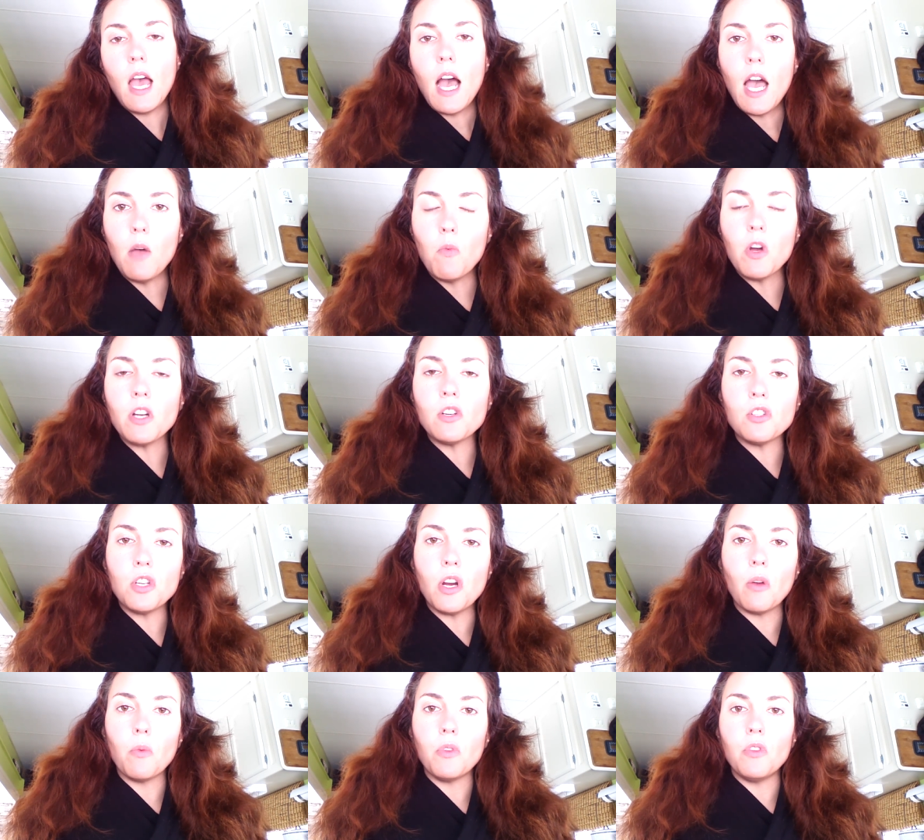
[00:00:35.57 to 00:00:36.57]
I want to
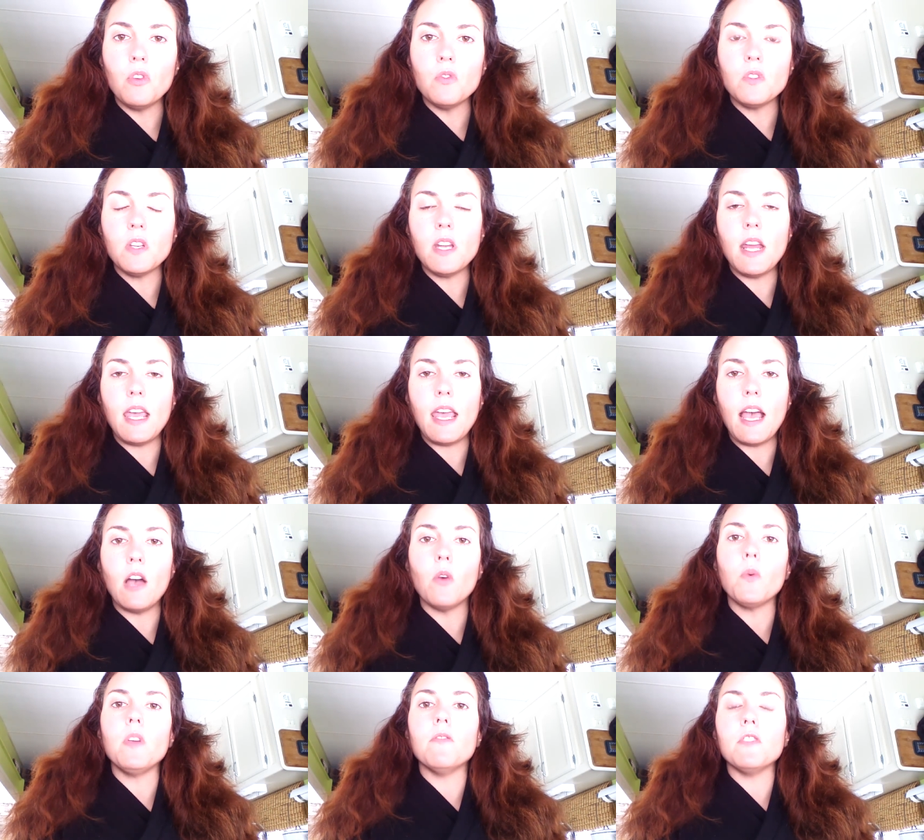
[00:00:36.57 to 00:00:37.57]
share with you today
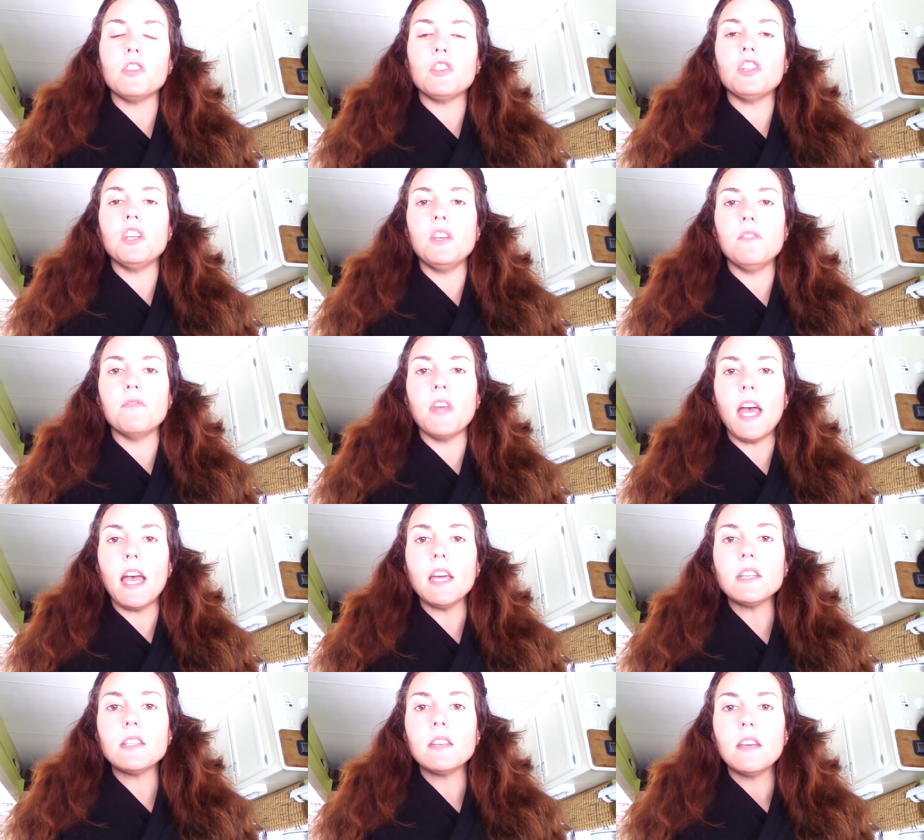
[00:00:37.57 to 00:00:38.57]
how we've achieved
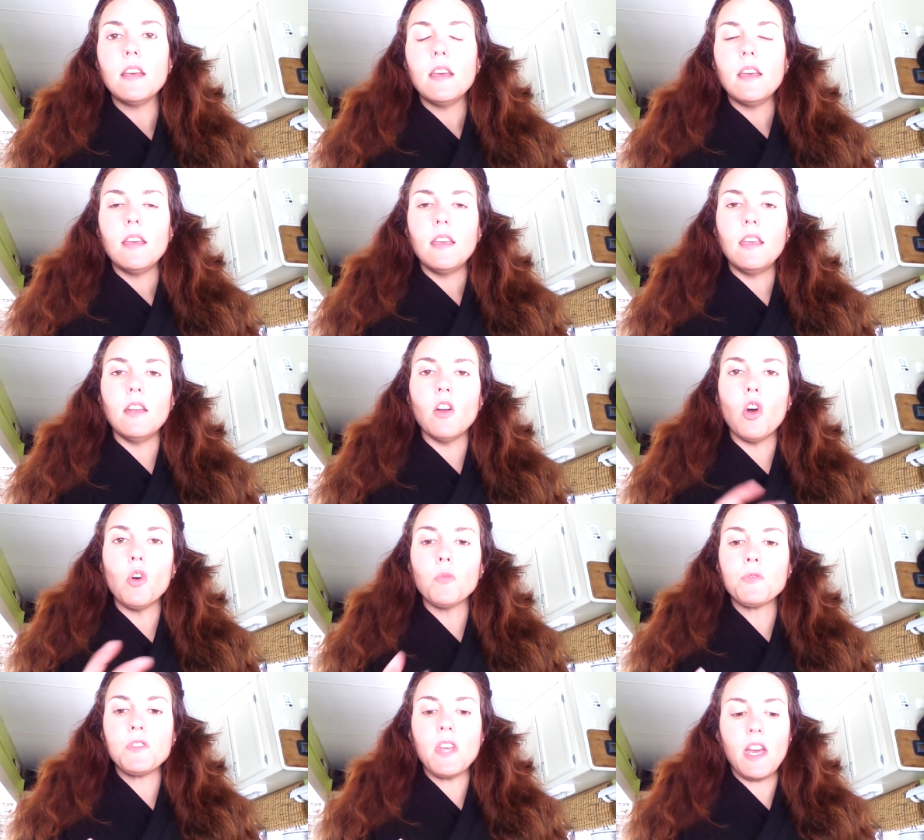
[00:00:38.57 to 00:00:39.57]
that in
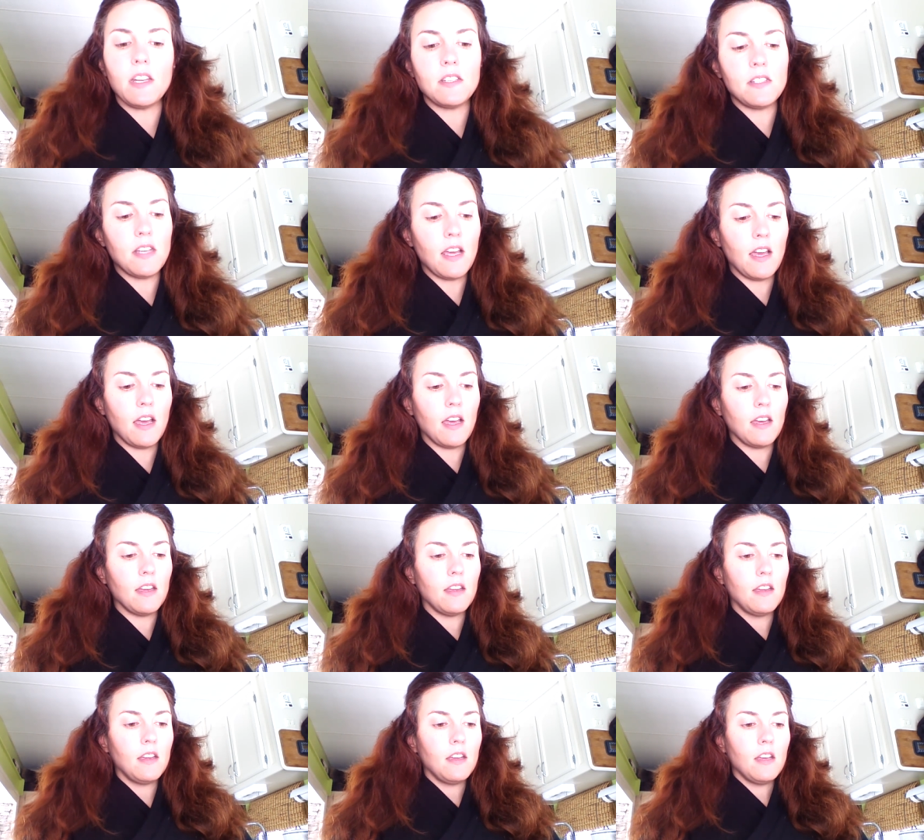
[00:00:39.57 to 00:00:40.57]
hopes that uh,
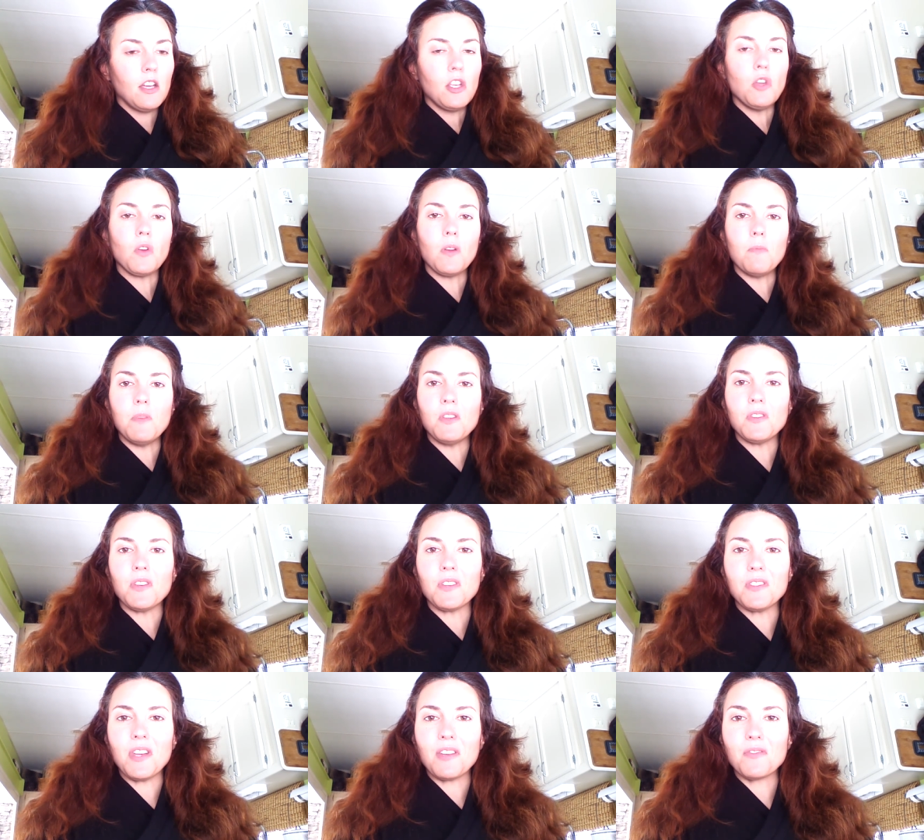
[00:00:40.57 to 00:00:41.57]
you can be
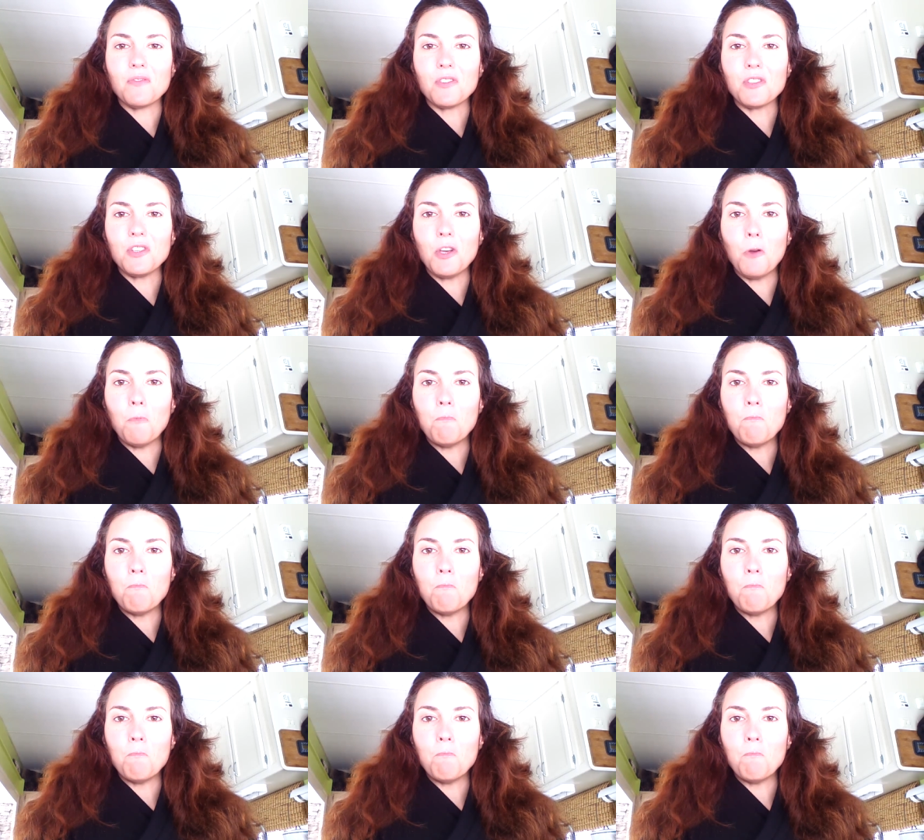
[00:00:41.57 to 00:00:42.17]
successful too.